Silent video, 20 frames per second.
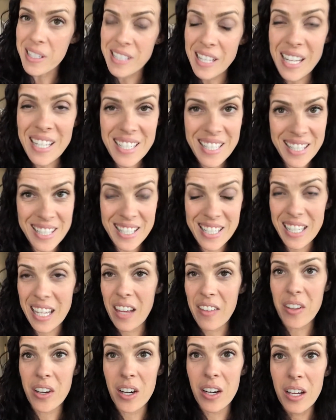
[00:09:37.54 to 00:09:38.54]
sentence
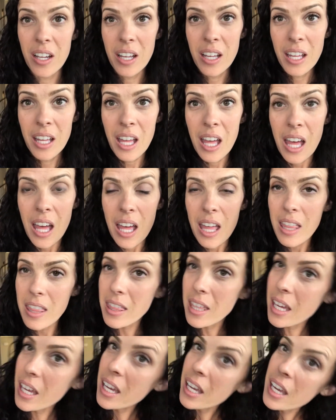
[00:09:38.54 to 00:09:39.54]
together.
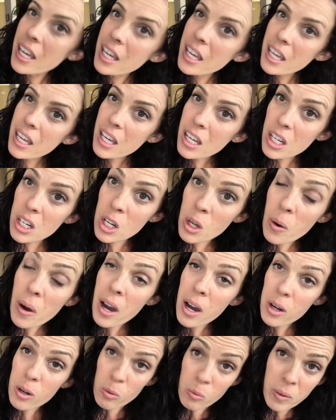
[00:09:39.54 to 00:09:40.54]
They know
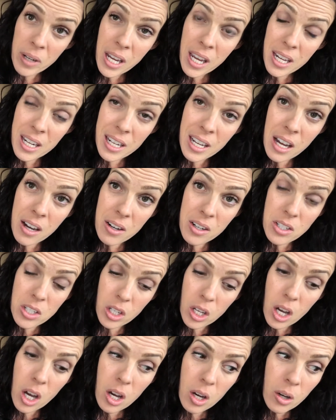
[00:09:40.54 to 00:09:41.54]
how to read and how to
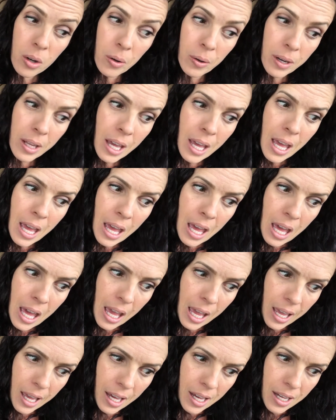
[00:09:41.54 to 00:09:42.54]
decode.
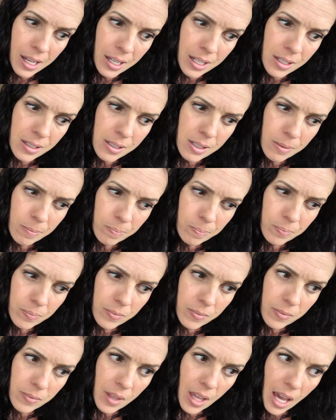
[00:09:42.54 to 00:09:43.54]
And
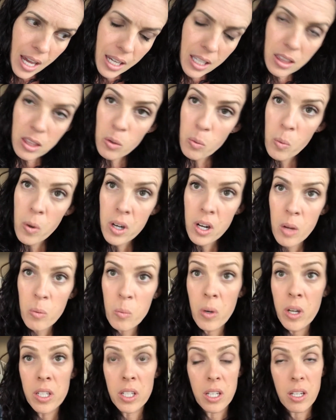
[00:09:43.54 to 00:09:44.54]
I get the one
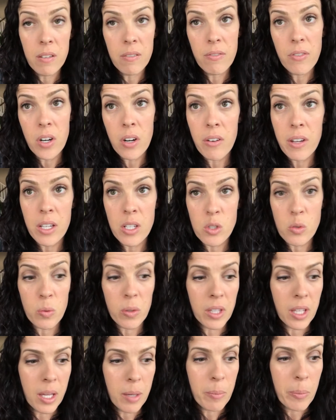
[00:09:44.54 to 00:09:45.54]
on one conferring is
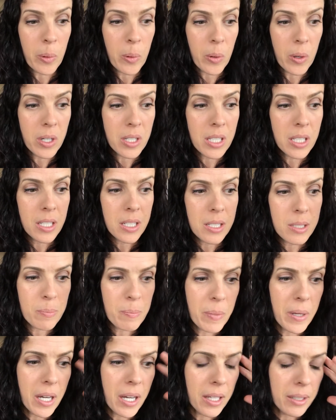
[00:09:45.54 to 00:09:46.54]
really important,
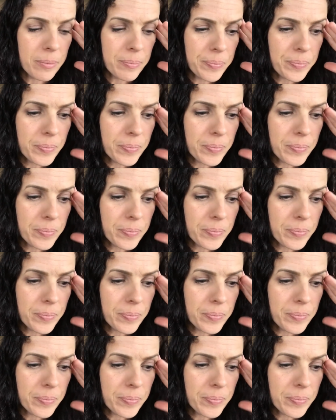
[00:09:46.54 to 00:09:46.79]
but